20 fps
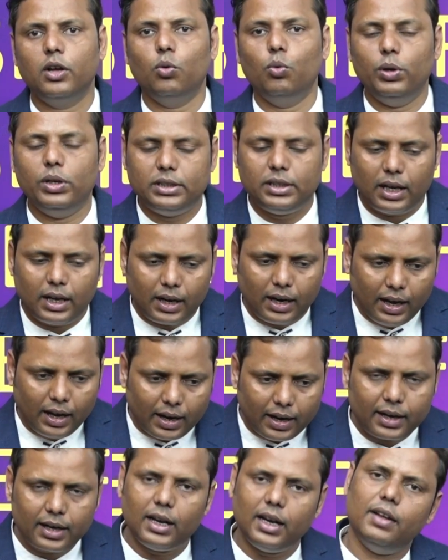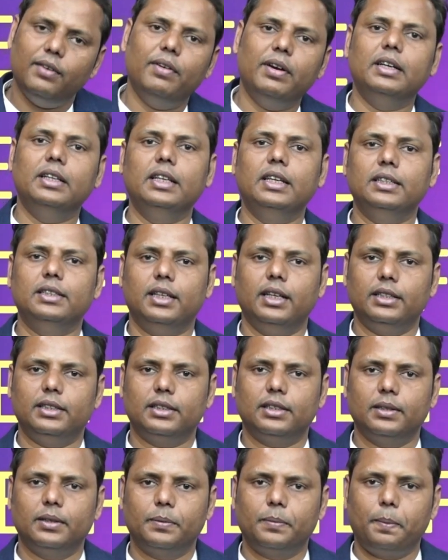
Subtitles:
which are relevant these days.